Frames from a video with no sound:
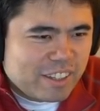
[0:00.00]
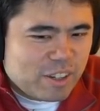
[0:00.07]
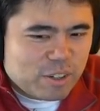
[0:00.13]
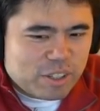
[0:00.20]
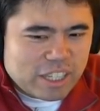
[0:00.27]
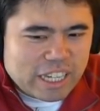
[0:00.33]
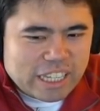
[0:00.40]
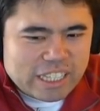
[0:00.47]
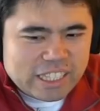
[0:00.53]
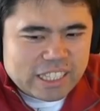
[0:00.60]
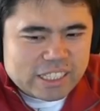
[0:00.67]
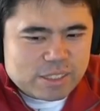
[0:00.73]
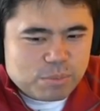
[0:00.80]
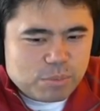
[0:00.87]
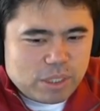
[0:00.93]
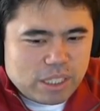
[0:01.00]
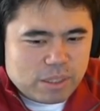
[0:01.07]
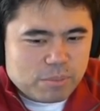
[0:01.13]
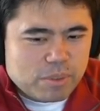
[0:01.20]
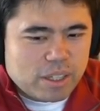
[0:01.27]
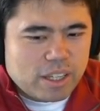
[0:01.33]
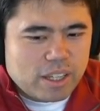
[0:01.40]
Okay, I think that's a
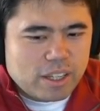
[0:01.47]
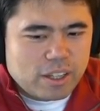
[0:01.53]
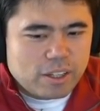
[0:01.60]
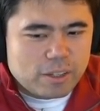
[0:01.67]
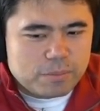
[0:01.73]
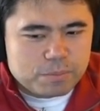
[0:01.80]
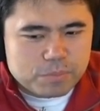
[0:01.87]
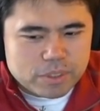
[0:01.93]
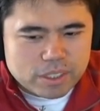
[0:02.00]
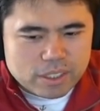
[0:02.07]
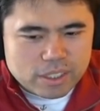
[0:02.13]
meme. Um,